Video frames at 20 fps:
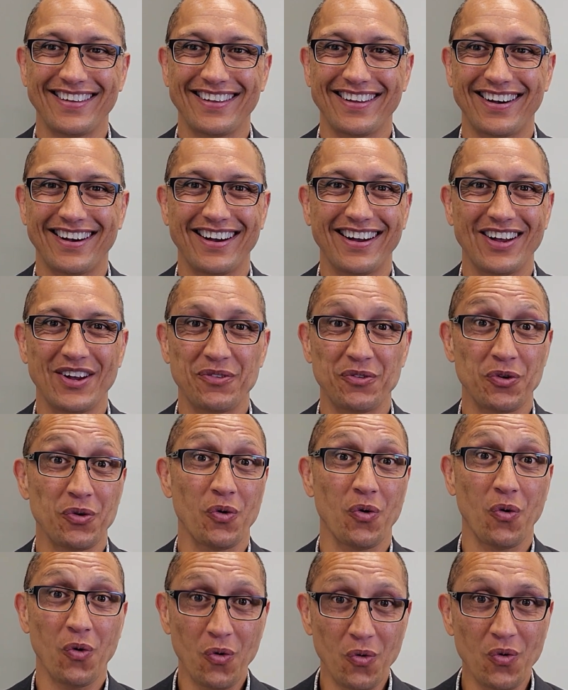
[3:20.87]
I will
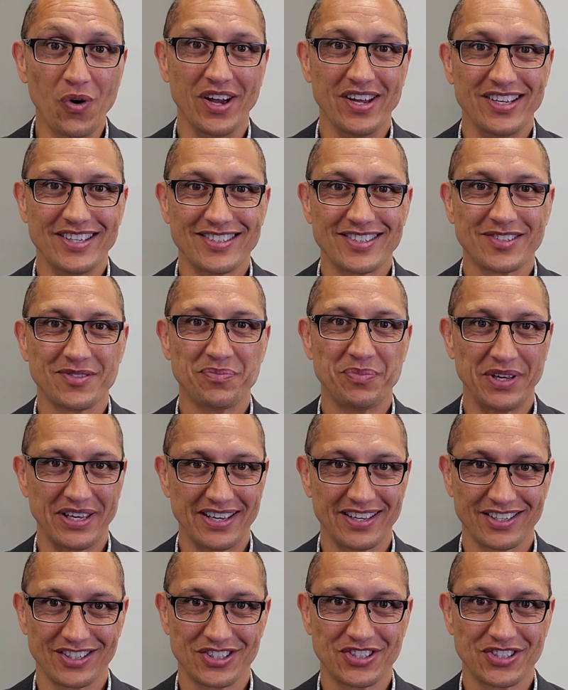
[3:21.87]
always be in a